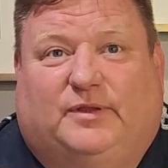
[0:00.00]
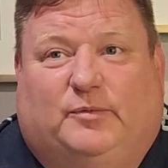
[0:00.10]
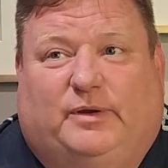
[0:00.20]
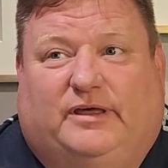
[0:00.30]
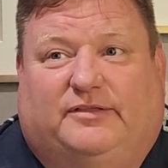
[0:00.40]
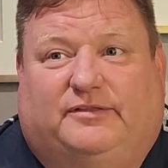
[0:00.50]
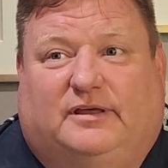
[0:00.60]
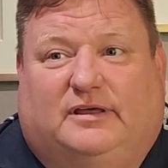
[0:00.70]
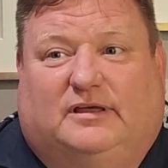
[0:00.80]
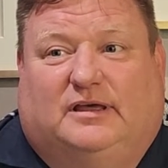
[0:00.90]
with
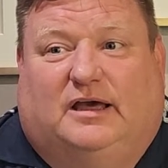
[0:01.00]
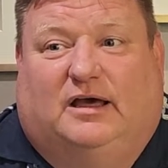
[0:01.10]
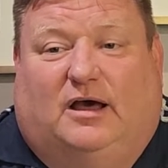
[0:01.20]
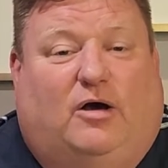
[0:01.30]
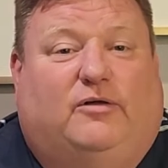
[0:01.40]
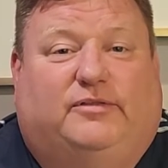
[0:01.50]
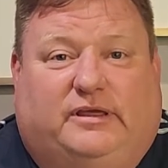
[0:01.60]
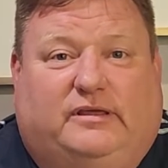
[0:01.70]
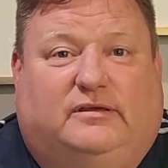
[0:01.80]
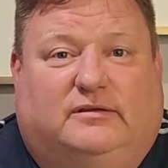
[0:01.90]
all
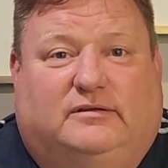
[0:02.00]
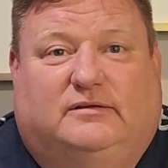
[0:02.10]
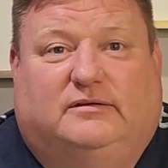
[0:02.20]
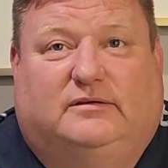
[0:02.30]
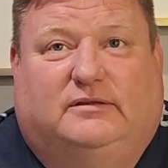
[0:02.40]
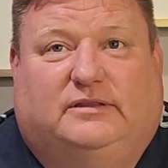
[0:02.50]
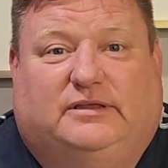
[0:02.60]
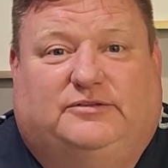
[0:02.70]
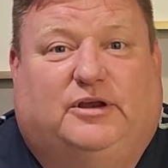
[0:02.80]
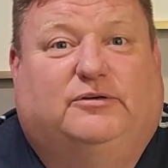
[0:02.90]
the
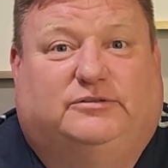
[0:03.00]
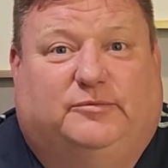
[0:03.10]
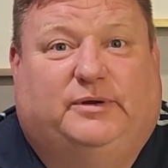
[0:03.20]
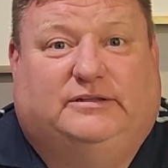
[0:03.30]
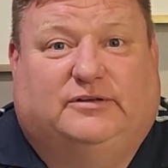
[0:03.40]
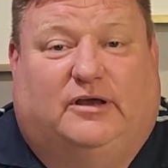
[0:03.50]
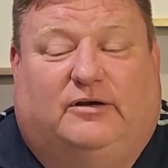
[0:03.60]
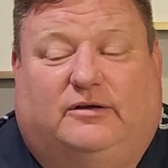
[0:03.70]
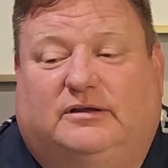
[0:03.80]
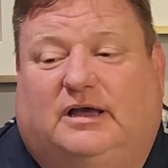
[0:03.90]
shows that we
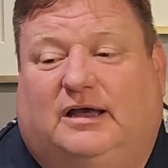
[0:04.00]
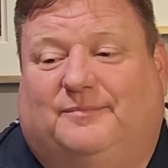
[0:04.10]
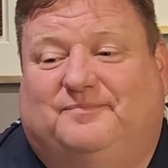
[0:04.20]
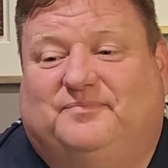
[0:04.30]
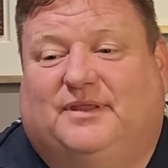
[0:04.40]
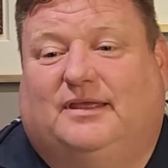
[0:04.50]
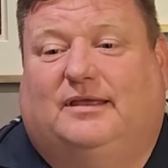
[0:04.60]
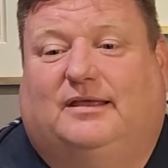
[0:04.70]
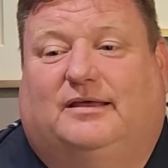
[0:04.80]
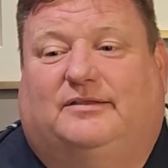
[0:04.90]
saw.
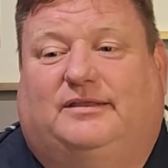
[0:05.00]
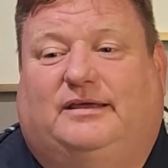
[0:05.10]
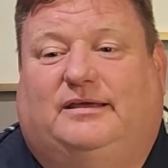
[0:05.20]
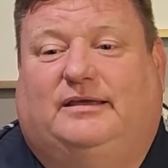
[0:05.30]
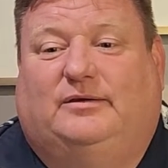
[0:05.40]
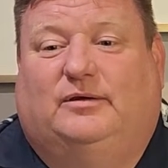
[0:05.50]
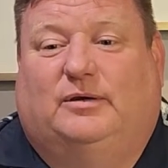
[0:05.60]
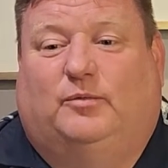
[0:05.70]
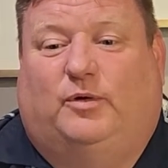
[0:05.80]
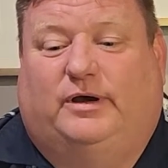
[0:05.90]
The
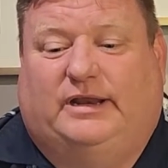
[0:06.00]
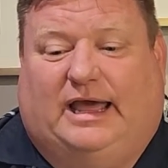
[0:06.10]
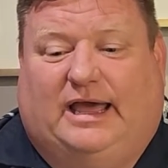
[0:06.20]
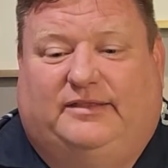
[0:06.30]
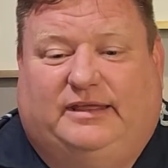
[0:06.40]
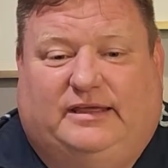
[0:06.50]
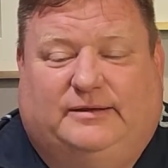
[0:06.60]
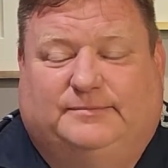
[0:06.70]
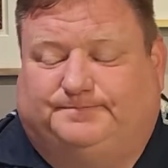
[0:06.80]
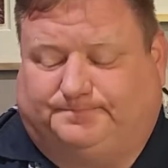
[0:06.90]
one at
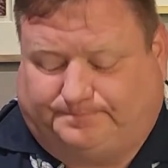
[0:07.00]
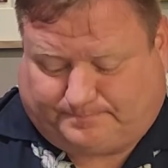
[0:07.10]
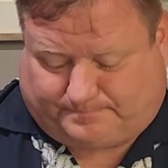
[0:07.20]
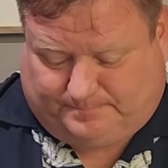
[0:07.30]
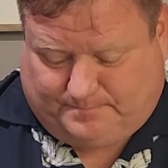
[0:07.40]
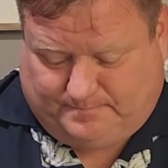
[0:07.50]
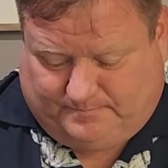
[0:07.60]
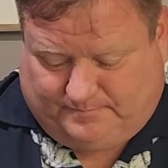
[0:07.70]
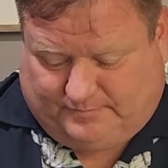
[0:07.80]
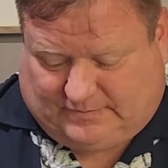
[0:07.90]
the
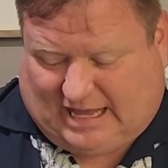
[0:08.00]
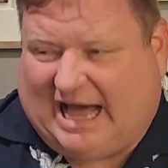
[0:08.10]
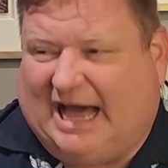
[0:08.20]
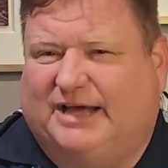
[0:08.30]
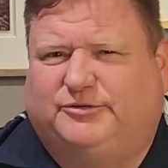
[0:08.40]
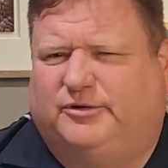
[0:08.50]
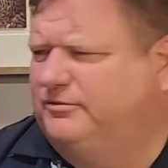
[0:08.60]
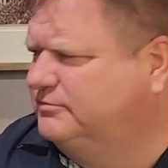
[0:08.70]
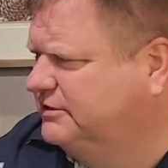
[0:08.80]
Aqua